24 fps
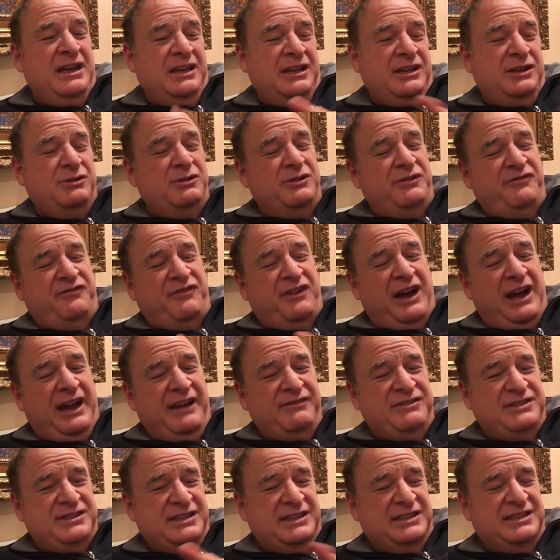You do it
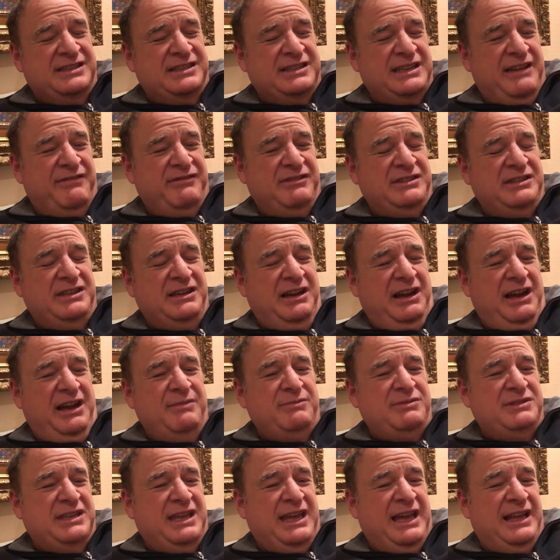five, six, seven
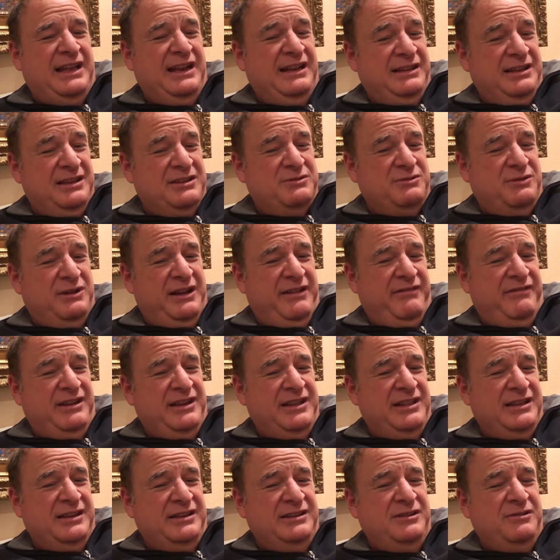times, cat doesn't want to have
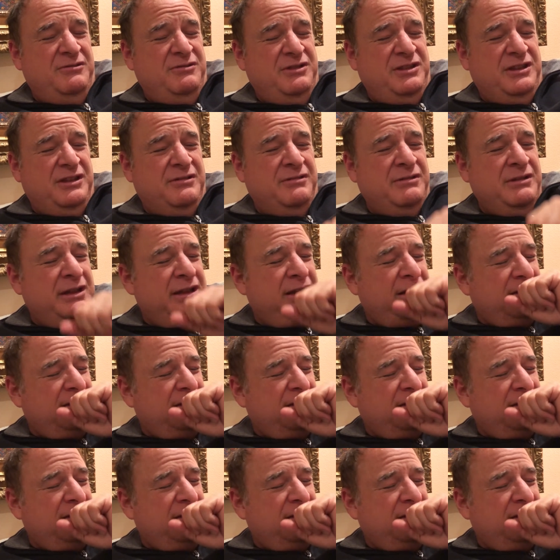anything to do with you.